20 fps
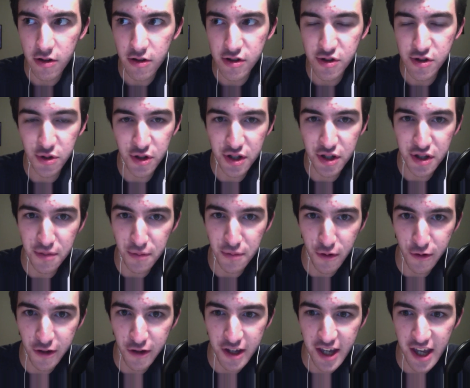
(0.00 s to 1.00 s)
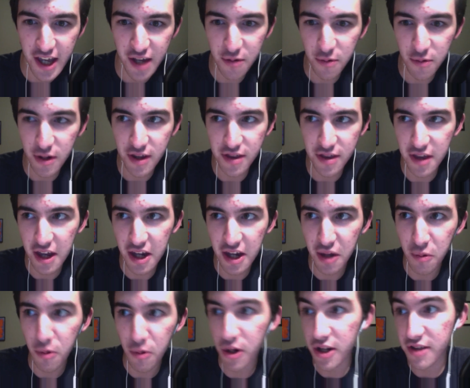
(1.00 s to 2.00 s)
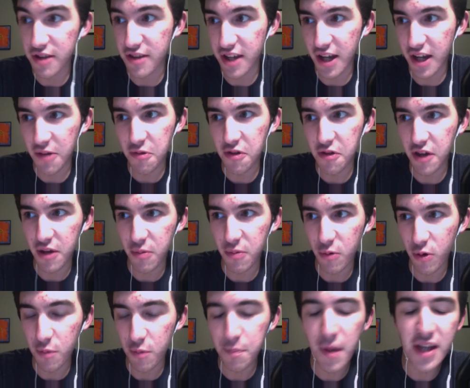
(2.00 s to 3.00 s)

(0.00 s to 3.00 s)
sort of communicate with anyone in the outside world.